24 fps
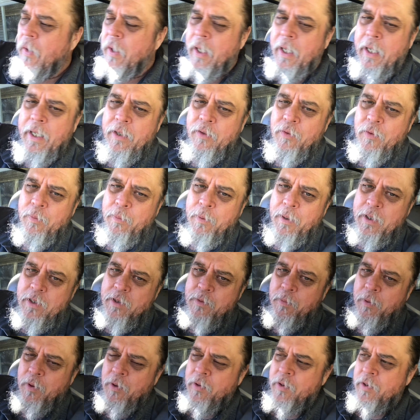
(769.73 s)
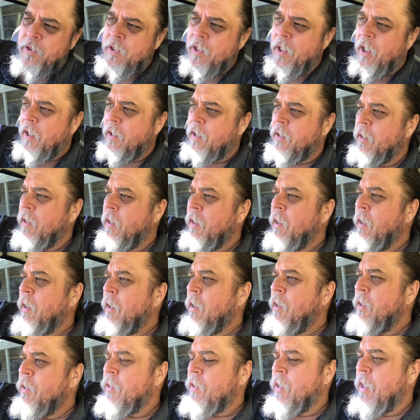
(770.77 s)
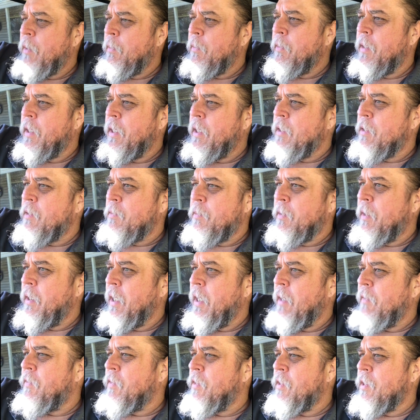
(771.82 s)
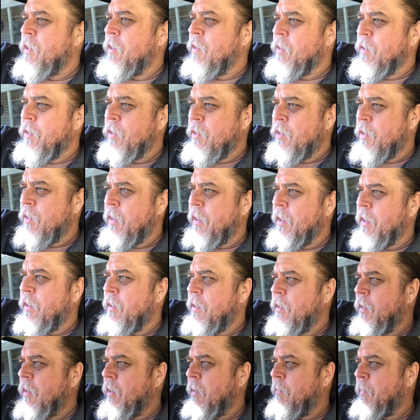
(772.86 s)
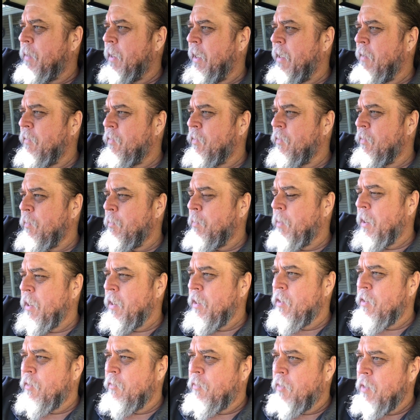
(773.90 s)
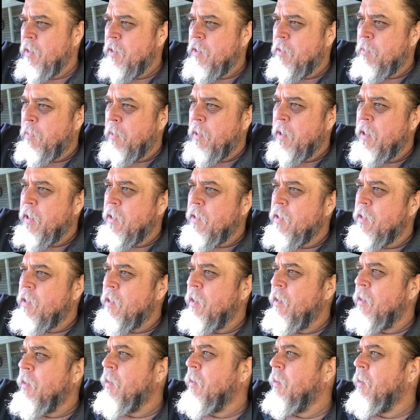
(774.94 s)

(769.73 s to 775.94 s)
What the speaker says: I had to replace a broken shock. There's a couple things I'm going to have to still do to it. I'm going to have to replace the front springs,